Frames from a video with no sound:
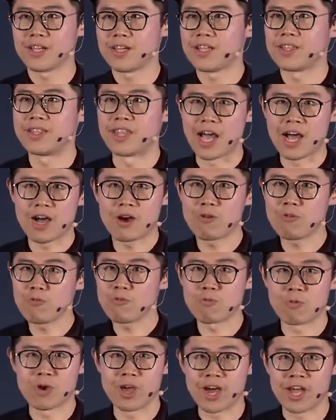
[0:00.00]
now
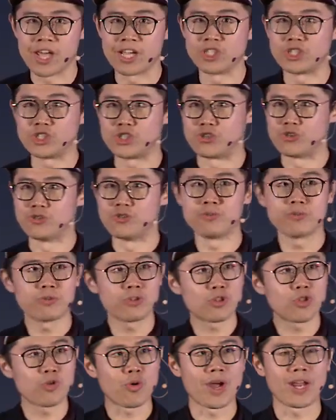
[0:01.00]
we are in June
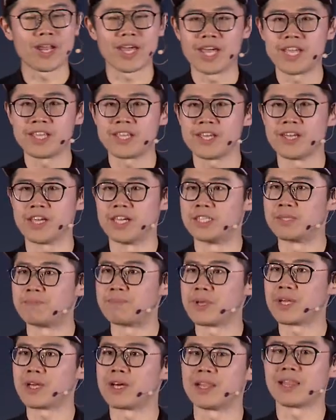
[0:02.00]
2018. It's
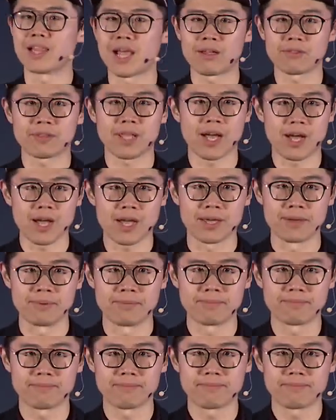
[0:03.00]
been a long time.